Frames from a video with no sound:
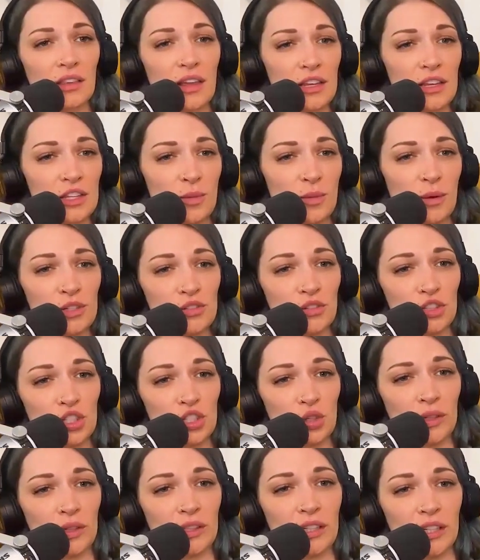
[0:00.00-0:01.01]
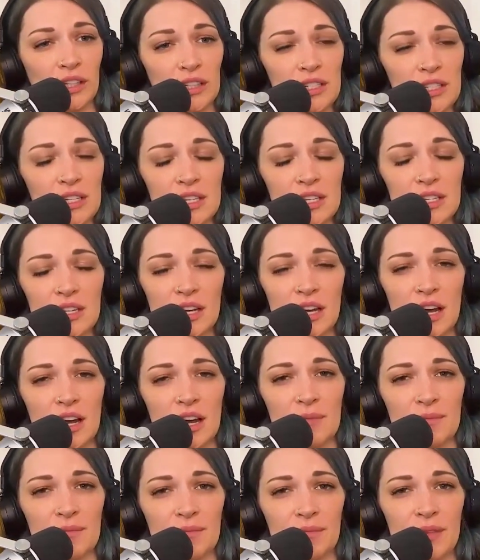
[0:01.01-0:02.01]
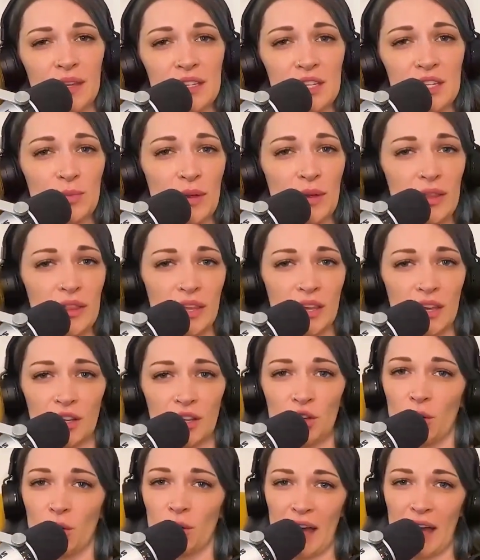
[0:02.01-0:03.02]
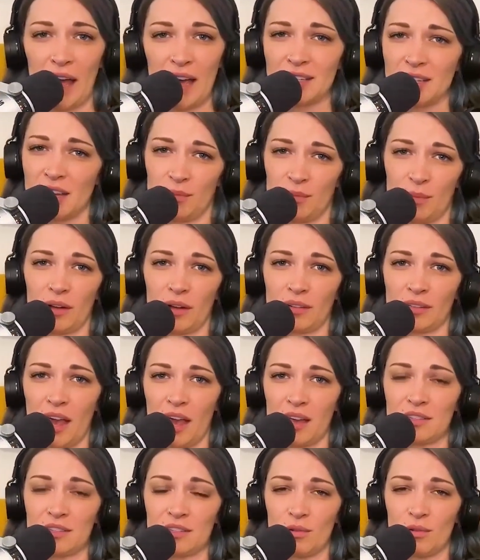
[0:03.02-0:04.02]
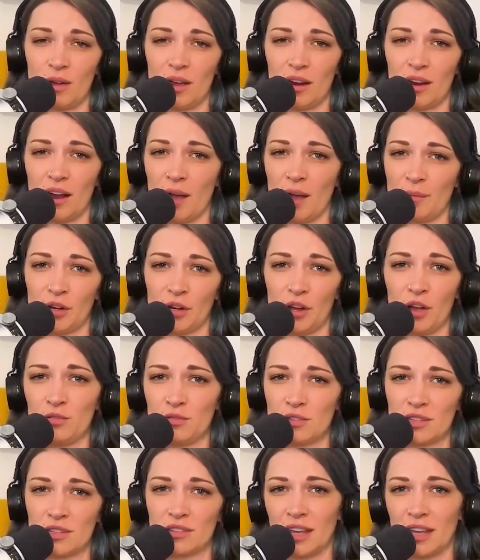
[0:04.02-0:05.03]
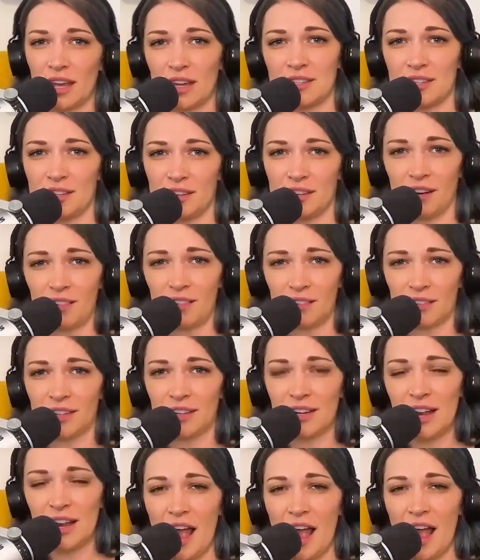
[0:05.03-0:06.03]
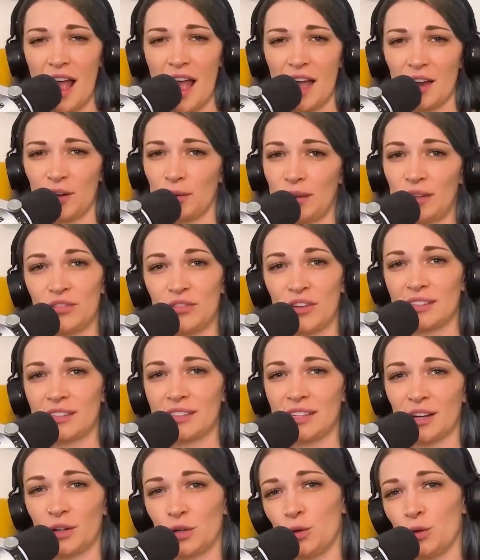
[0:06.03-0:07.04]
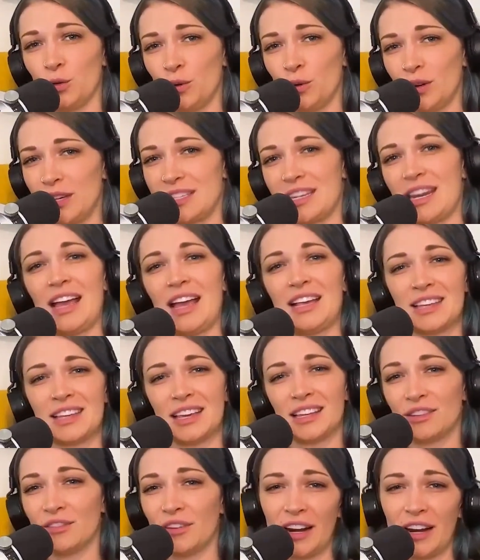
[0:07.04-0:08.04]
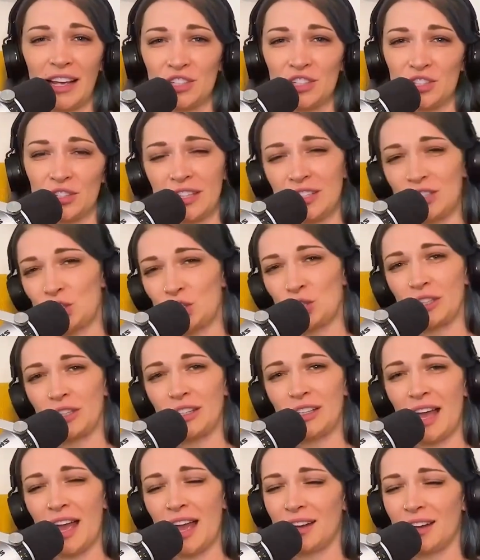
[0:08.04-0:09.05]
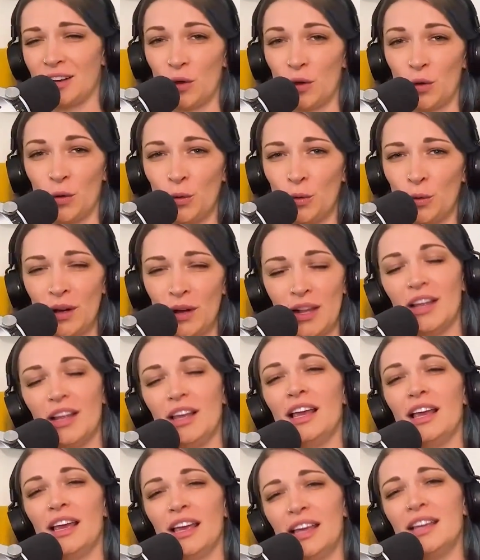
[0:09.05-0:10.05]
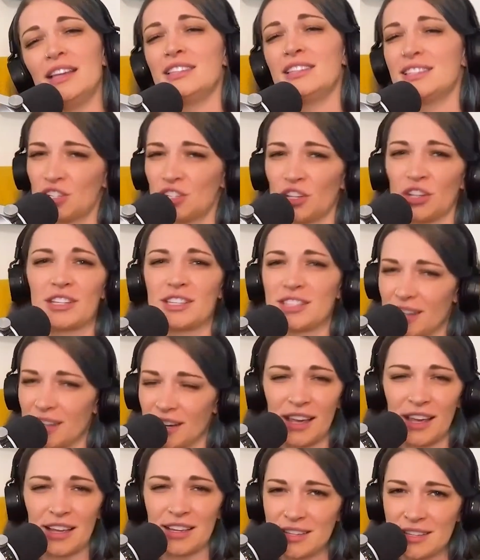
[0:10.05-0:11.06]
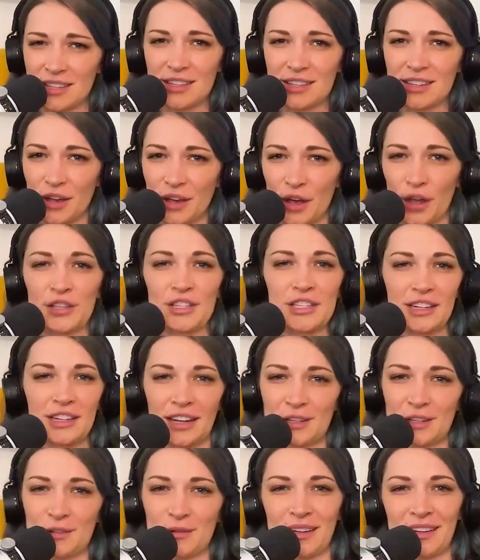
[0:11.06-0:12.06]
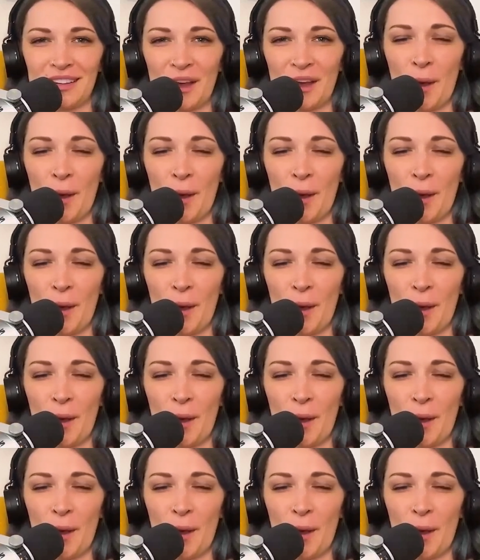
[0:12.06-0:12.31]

thanks so much for joining us. Um, this has been the You're an Asset podcast, where I'm your host, Casey the Dollar, and we find out who is an asset in the financial industry and who is just an ass. I'll see you next week.